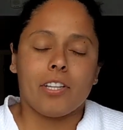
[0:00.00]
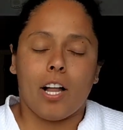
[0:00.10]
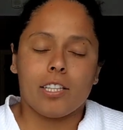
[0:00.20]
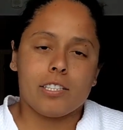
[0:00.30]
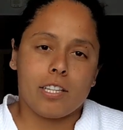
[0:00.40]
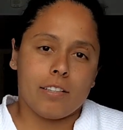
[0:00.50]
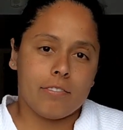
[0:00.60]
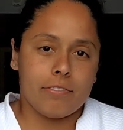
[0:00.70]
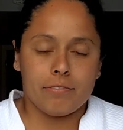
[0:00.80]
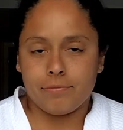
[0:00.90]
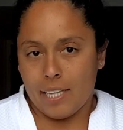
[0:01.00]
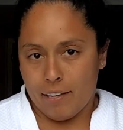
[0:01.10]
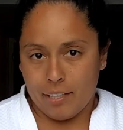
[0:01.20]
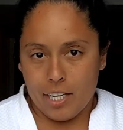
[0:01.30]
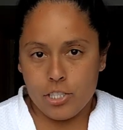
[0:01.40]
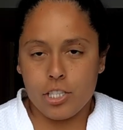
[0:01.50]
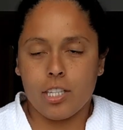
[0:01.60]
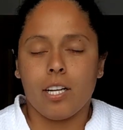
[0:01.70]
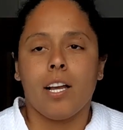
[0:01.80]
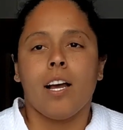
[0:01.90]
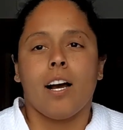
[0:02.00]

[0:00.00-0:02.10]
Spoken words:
knowledge of aviation,